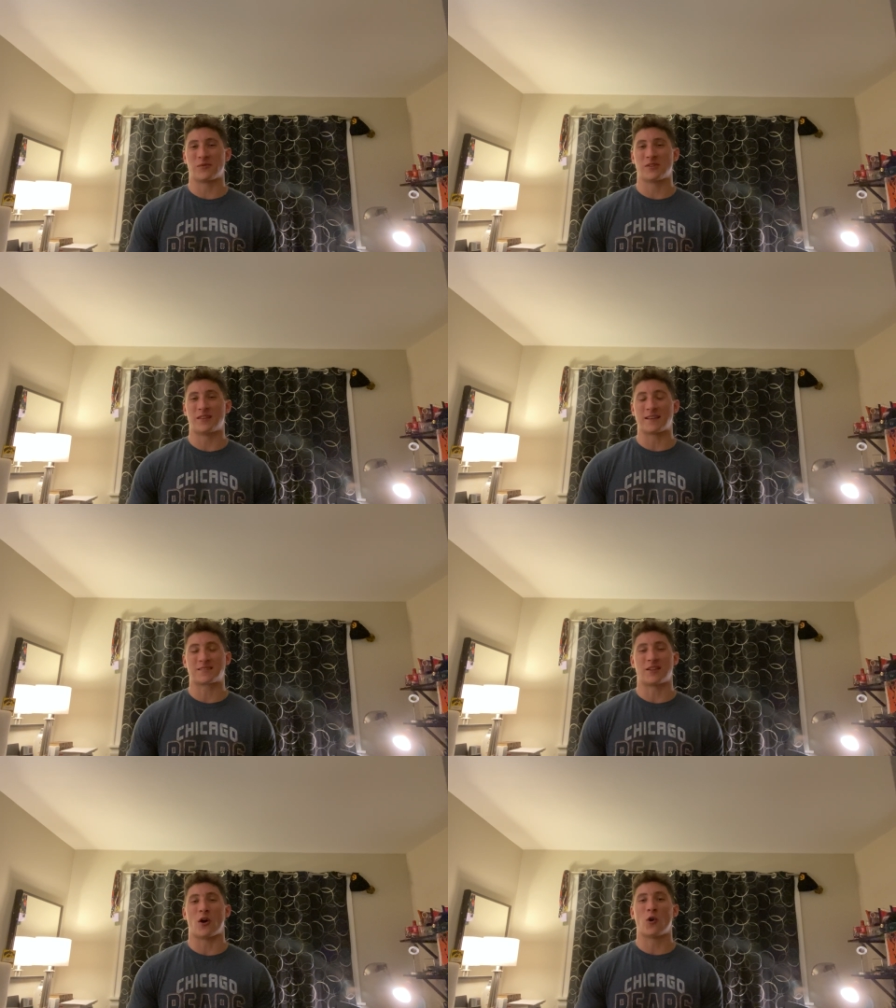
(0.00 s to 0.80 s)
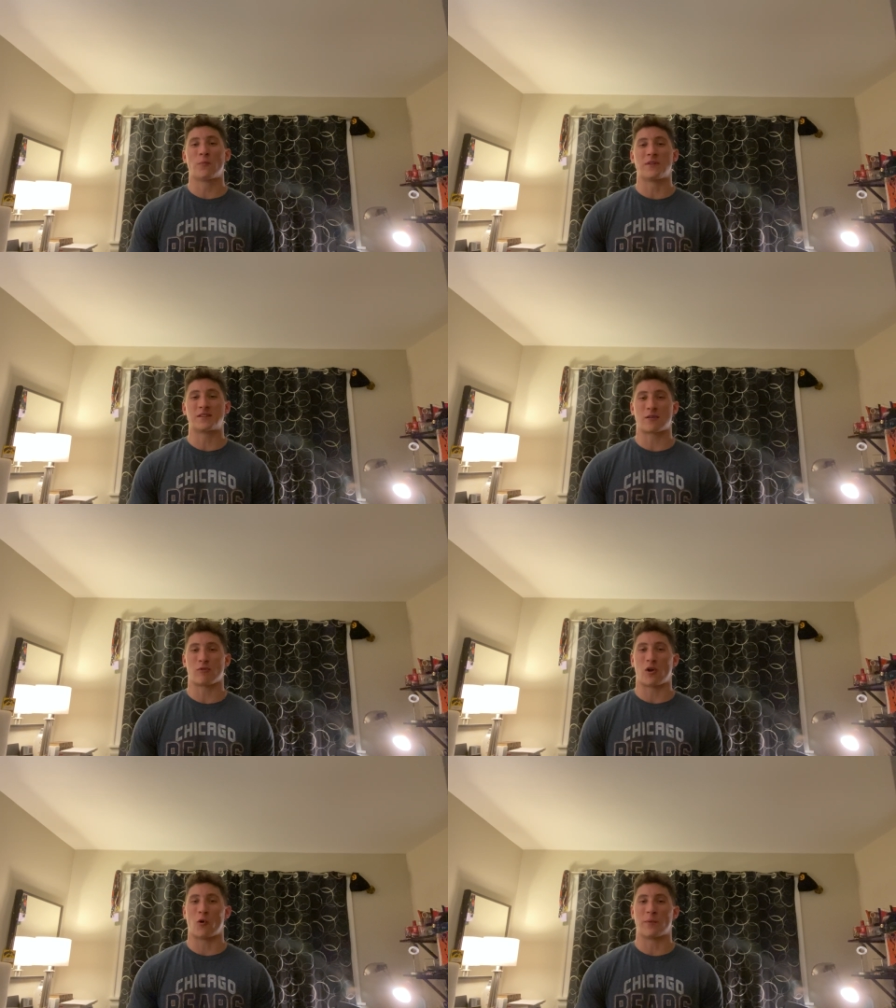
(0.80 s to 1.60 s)
that's the hope. The
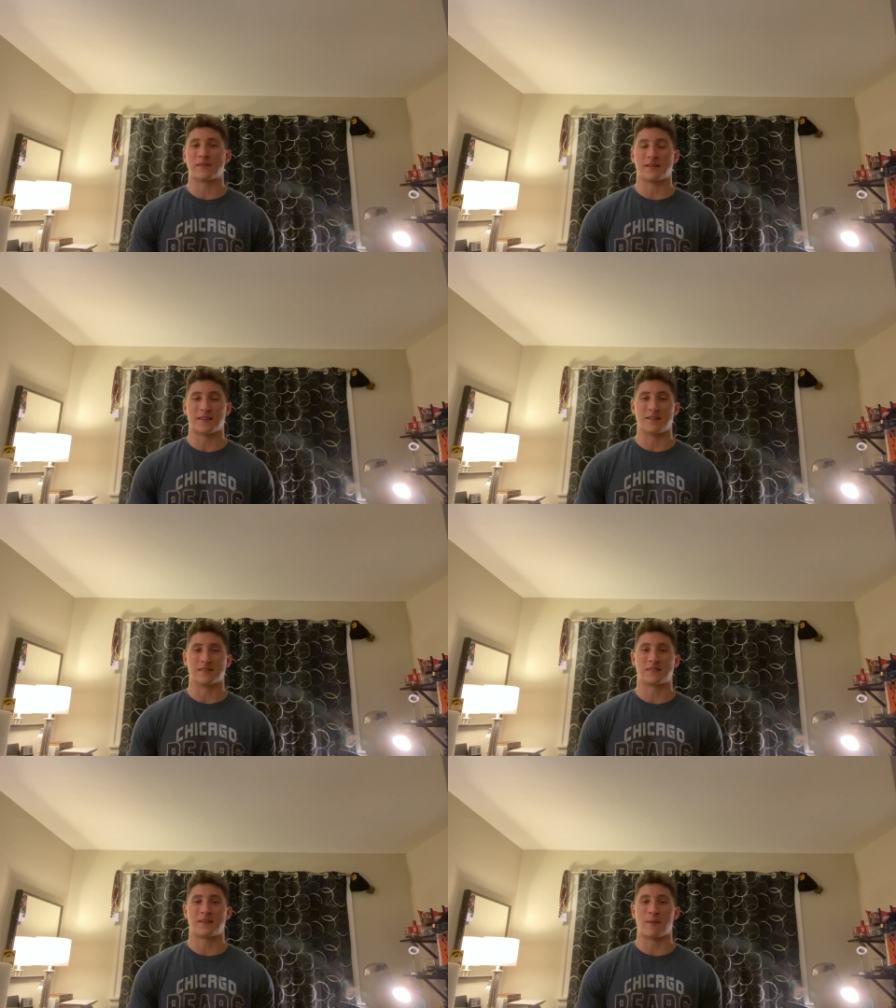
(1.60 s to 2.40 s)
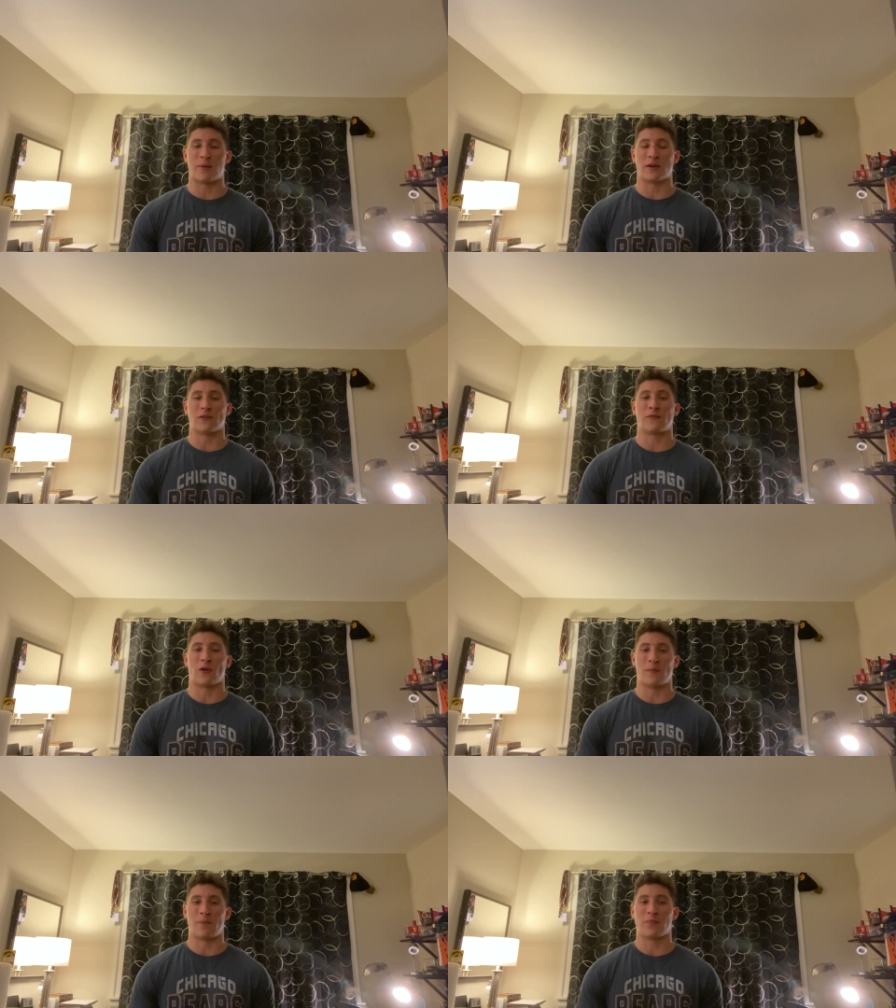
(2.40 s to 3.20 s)
general hope is that they just get better
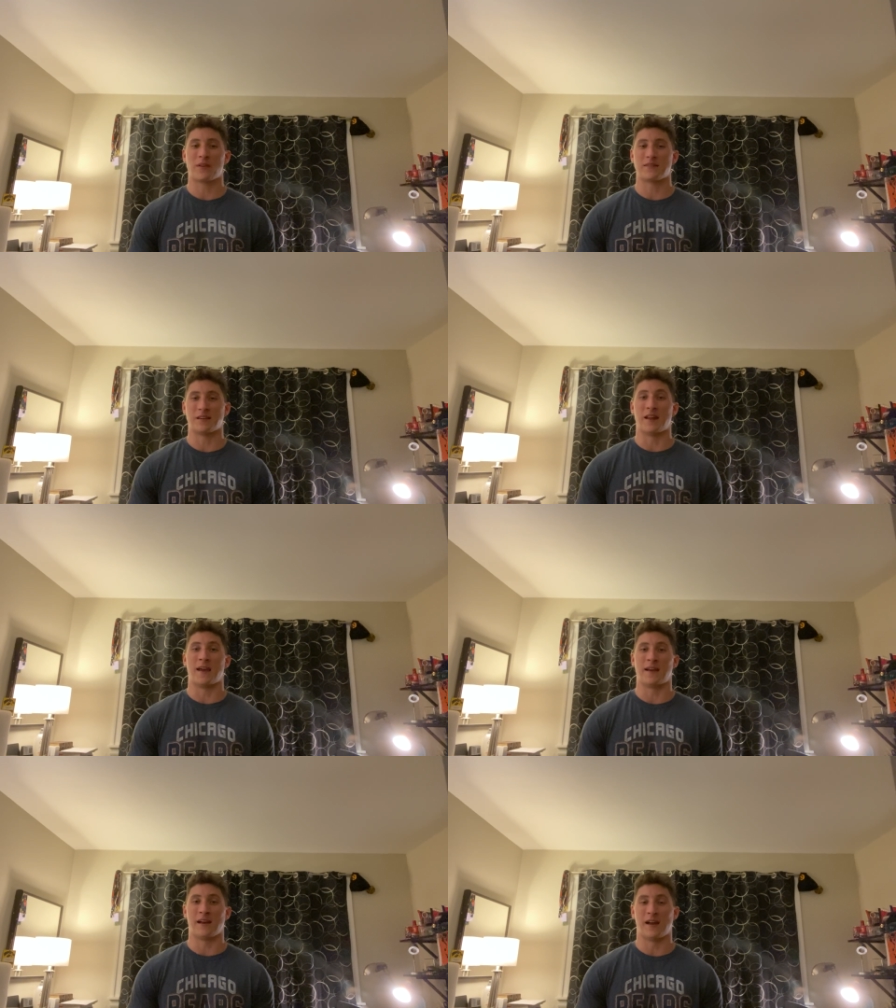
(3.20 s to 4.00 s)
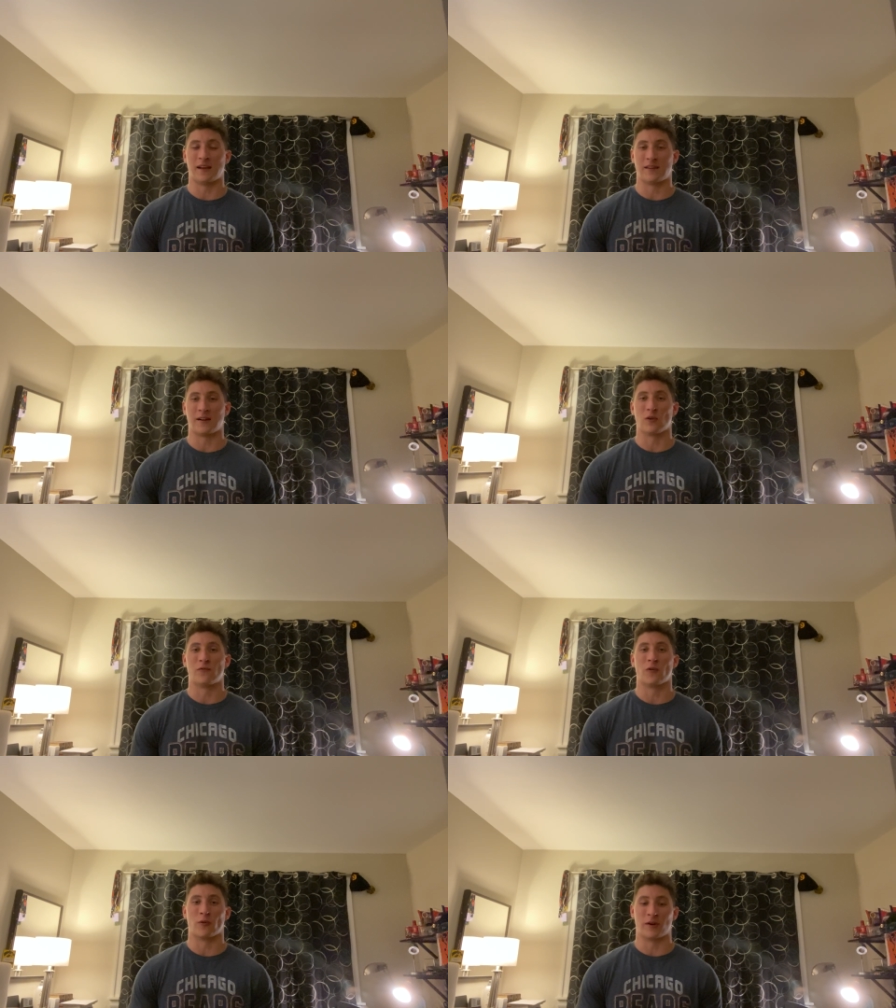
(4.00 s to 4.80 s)
from today and they go
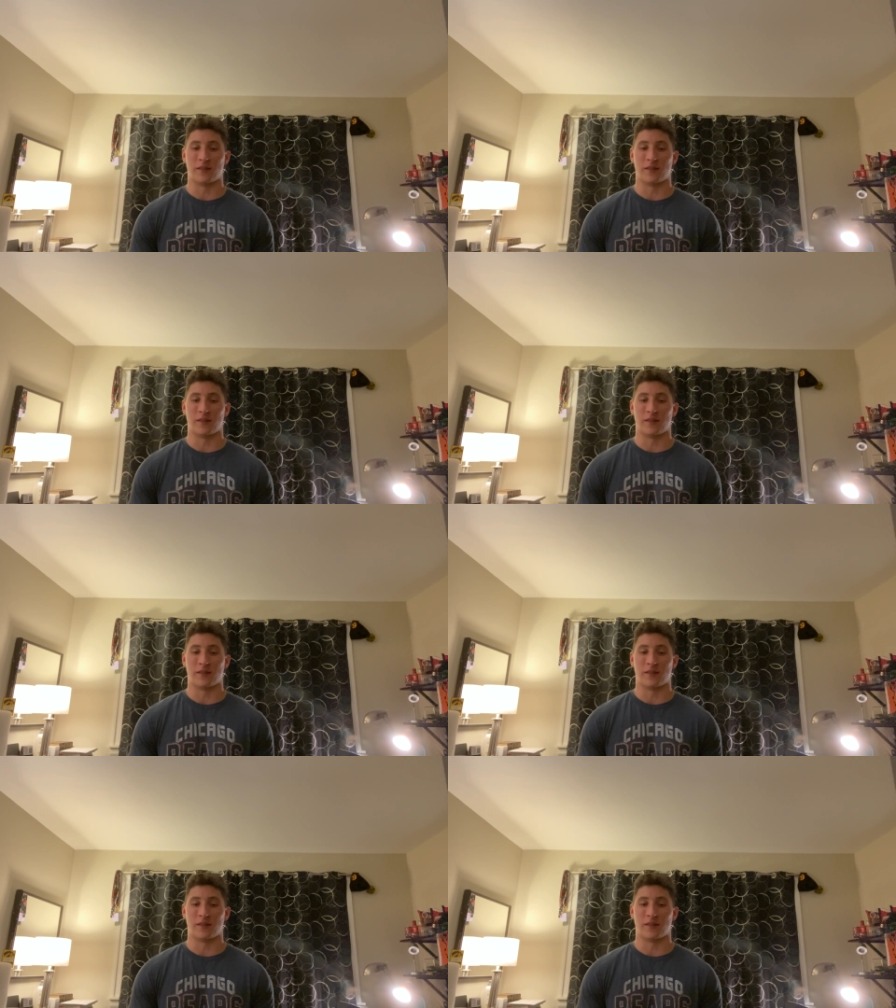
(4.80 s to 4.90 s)
forward,